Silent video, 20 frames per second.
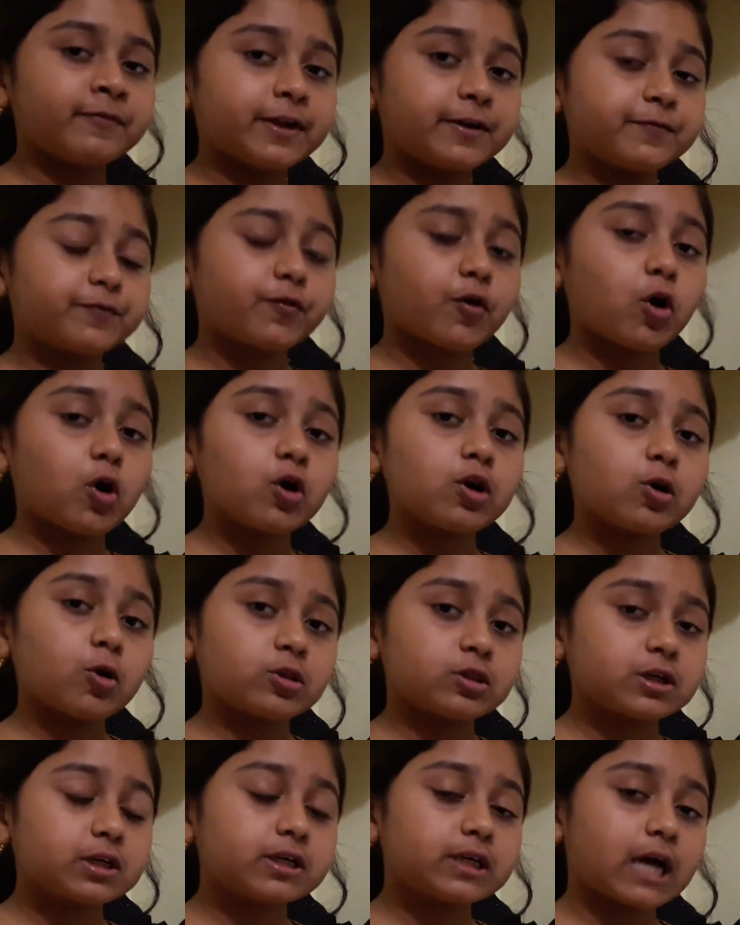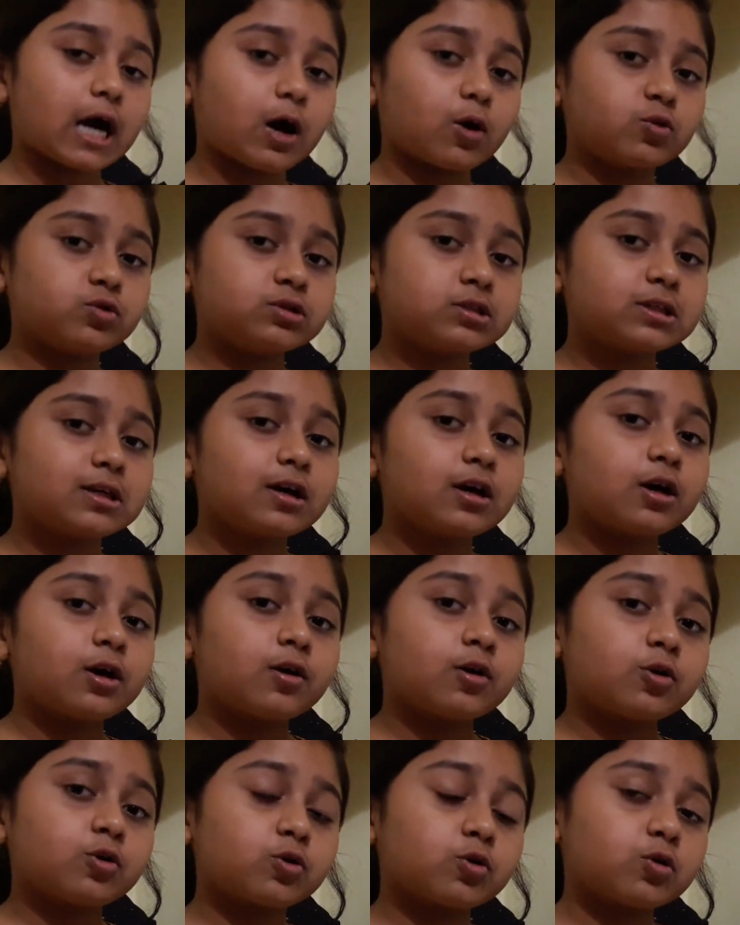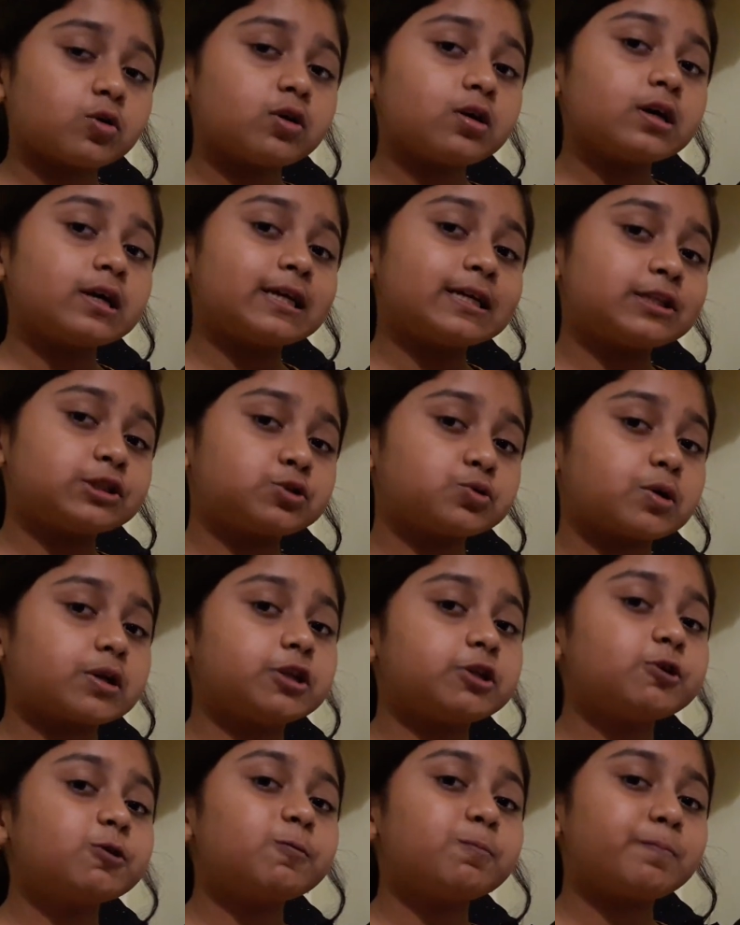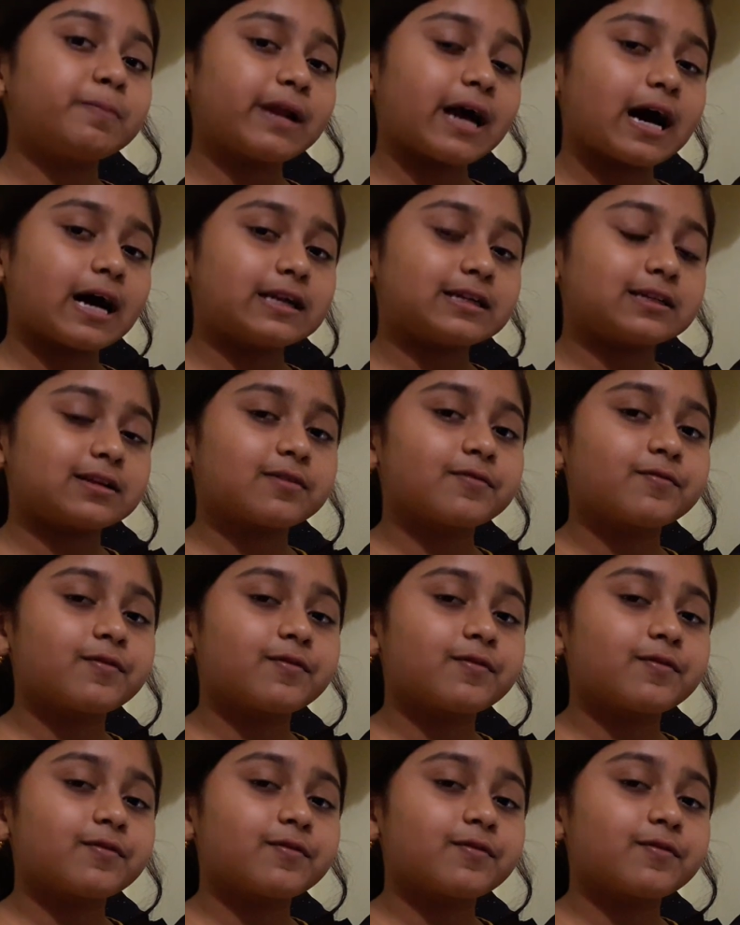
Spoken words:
when fall on the ground, grow into a new plant,